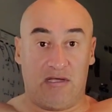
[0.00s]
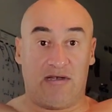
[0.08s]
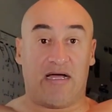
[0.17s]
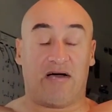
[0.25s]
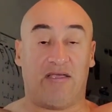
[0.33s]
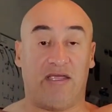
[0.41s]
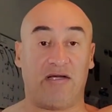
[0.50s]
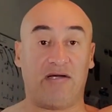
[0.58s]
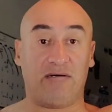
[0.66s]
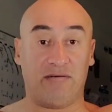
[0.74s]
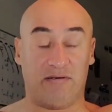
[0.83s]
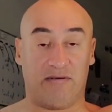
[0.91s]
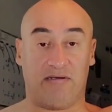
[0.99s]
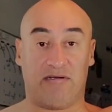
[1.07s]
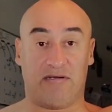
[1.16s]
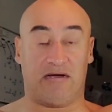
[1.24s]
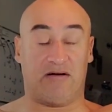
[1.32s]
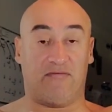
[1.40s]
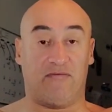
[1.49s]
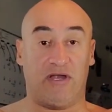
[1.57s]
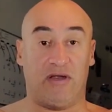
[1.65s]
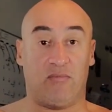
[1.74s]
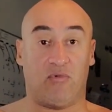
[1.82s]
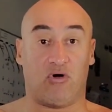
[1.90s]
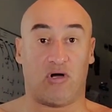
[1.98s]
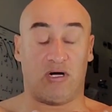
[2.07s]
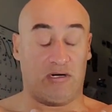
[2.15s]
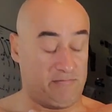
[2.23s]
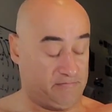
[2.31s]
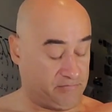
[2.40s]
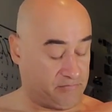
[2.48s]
Now here, I feel it more